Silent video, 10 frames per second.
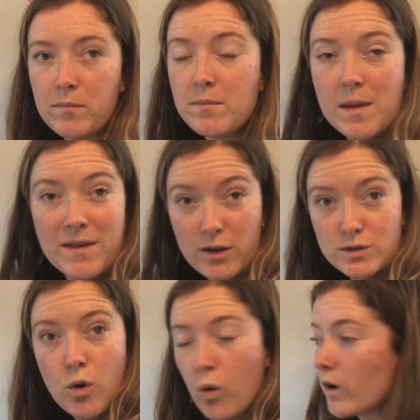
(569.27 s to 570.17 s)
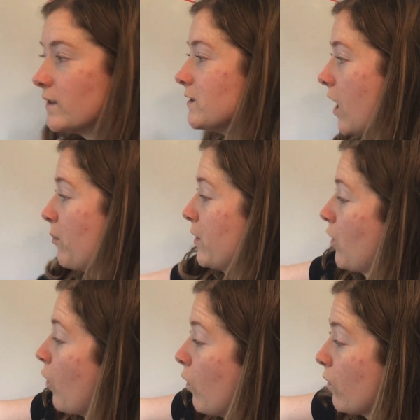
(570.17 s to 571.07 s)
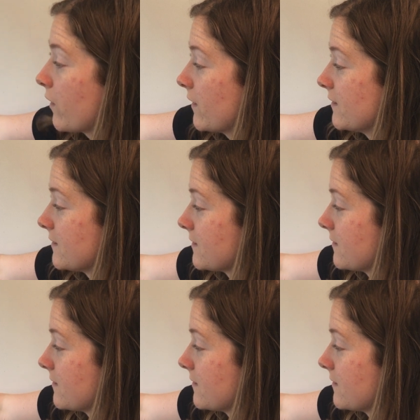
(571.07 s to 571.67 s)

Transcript: Maybe those horns, I'll put horns.